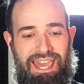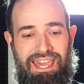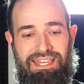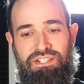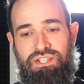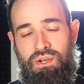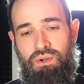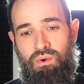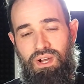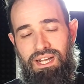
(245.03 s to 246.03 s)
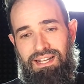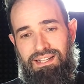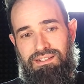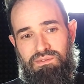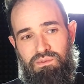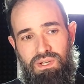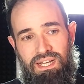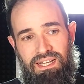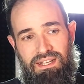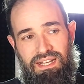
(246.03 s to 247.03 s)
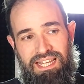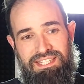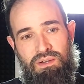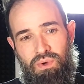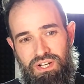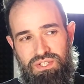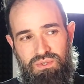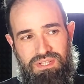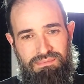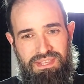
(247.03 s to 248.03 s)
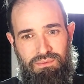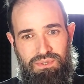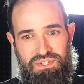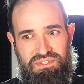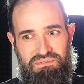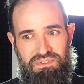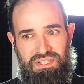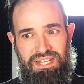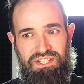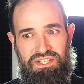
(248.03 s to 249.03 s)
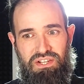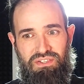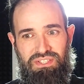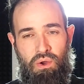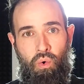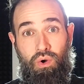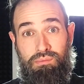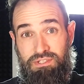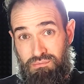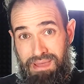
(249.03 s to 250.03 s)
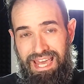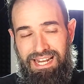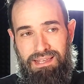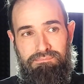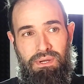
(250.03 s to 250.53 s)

And so I didn't want to do something that was necessarily horribly dramatic,